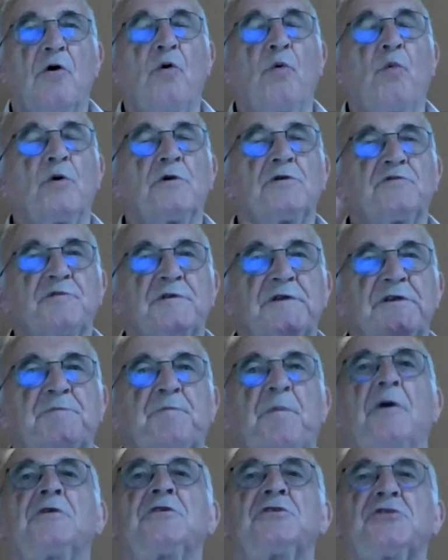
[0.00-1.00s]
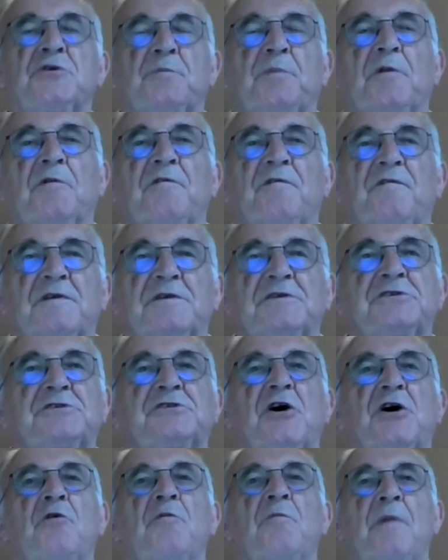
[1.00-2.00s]
who was responsible for
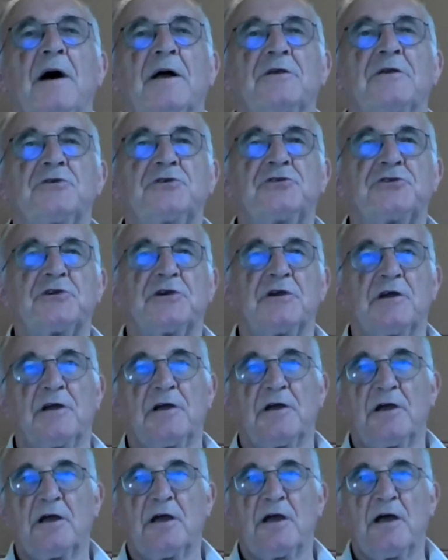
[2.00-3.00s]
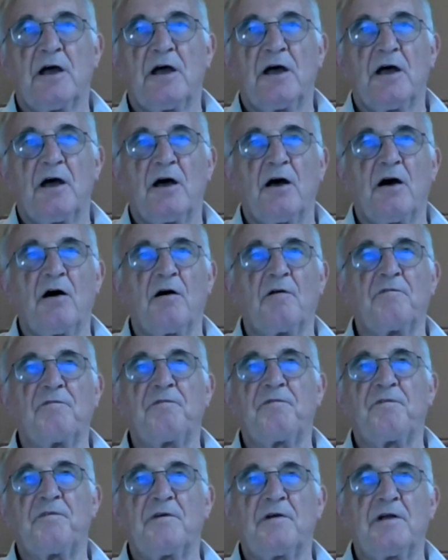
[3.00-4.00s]
so much
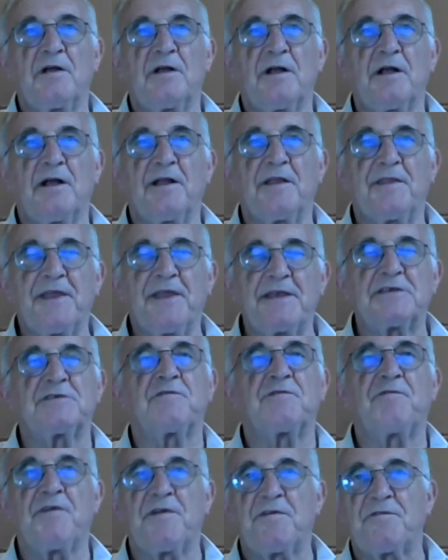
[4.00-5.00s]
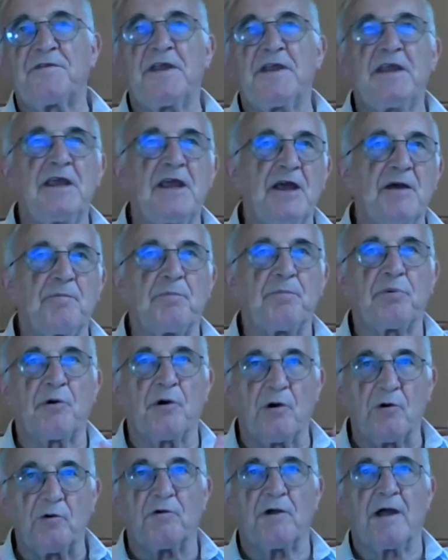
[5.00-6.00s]
of this 50-year
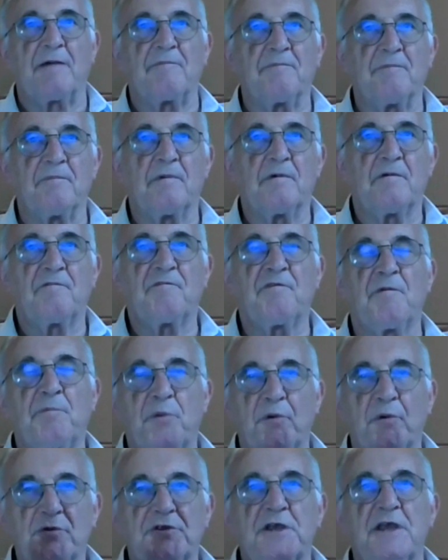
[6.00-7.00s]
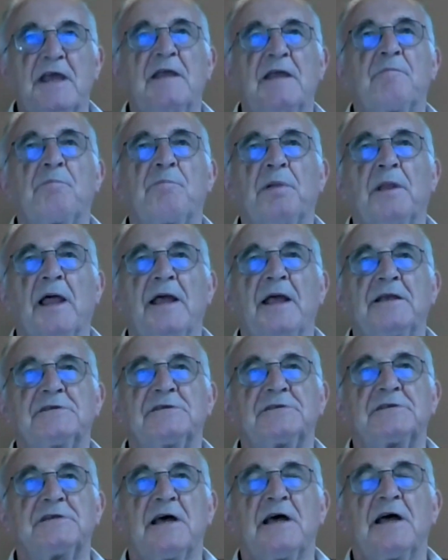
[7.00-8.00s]
program, for putting in
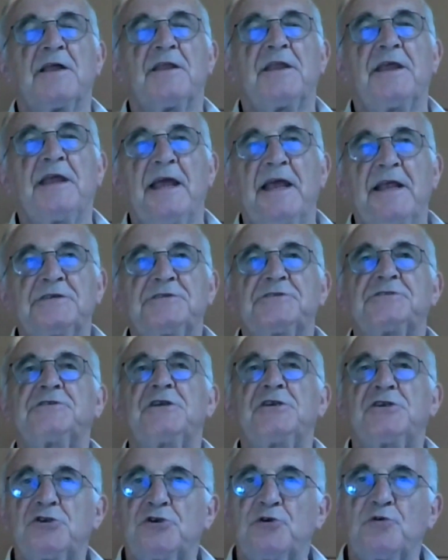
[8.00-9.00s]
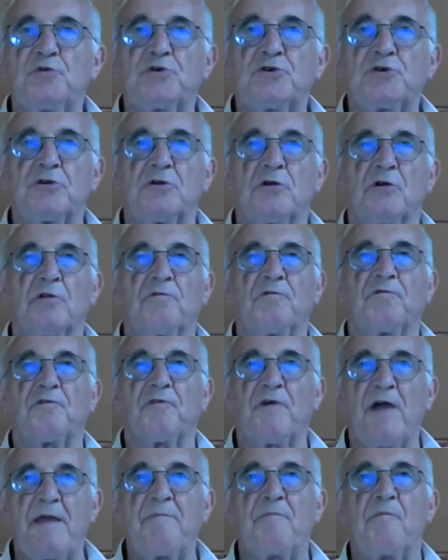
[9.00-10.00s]
place the institutional
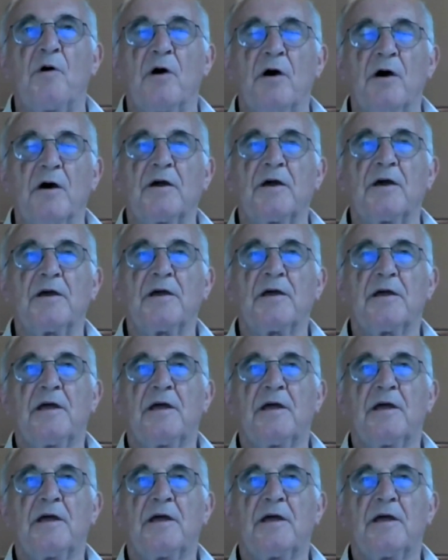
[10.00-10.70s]
framework